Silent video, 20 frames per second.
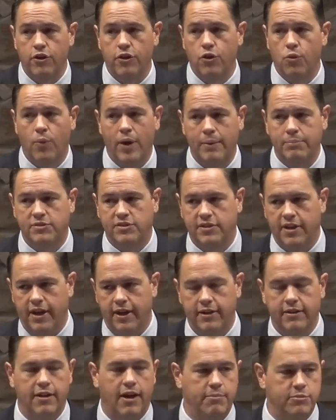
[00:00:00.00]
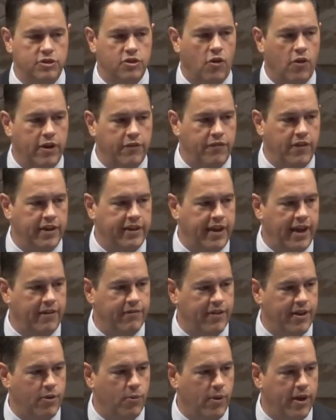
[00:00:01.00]
I'm sorry if I gave that away because you haven't
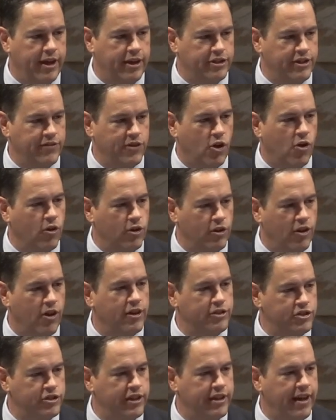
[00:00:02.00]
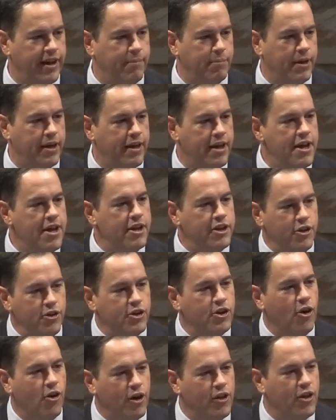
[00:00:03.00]
hard launched it yet, but you can go to their new
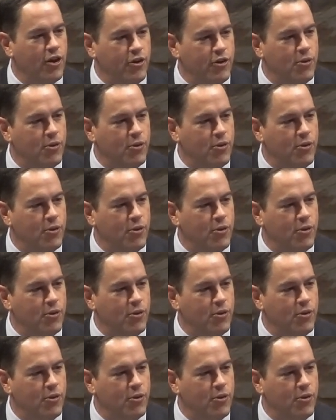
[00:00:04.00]
website.